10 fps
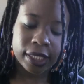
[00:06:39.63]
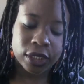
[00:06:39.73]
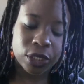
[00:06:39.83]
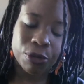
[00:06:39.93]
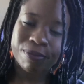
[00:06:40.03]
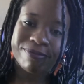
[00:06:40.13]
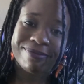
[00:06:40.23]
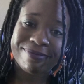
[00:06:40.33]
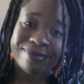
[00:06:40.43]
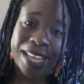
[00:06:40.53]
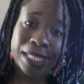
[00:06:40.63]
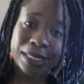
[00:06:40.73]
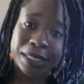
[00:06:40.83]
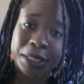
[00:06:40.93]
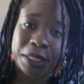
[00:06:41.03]
So
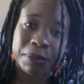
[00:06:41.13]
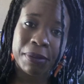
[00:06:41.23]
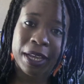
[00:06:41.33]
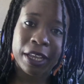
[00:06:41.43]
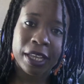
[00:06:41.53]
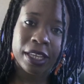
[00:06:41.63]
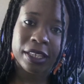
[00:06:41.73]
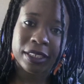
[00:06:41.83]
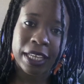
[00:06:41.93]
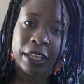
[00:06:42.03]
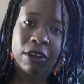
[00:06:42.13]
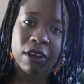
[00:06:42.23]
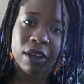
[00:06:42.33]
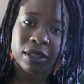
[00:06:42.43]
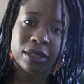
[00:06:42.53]
that's my take
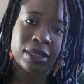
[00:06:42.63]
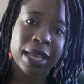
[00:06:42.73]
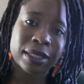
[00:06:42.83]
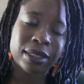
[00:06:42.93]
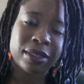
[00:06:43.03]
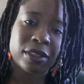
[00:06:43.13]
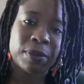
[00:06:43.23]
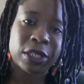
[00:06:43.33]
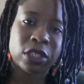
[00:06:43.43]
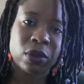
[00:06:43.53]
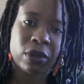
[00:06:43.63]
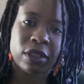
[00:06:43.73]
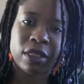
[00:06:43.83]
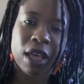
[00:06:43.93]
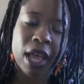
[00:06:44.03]
on Saxon, especially
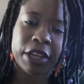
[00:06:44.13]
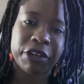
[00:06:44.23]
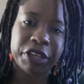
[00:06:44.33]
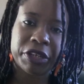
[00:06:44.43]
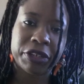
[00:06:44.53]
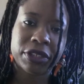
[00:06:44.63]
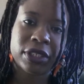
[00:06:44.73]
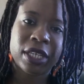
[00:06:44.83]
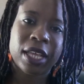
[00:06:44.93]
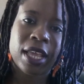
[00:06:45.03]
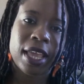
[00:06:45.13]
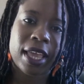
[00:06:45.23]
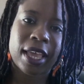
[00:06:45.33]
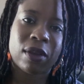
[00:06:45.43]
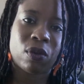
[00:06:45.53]
within the higher years,
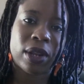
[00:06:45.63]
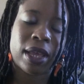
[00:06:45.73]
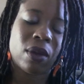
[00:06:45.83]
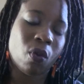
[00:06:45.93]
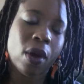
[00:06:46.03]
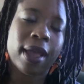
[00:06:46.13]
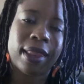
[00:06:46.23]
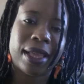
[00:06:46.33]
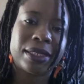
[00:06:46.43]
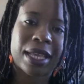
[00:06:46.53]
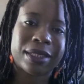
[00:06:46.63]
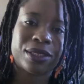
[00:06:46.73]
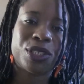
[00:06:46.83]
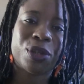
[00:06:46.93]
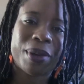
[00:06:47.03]
and what why I like
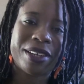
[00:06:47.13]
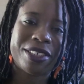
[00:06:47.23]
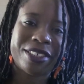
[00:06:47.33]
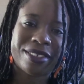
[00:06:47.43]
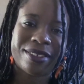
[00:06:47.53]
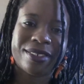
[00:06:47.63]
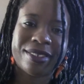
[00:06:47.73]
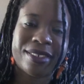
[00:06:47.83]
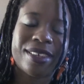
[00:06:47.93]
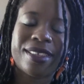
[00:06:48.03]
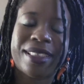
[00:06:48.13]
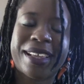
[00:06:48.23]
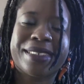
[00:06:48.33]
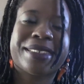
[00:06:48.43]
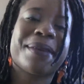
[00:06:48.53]
Saxon so much.
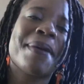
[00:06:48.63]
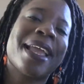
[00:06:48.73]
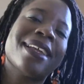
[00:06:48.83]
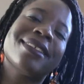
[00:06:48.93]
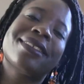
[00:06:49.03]
Thanks. Bye.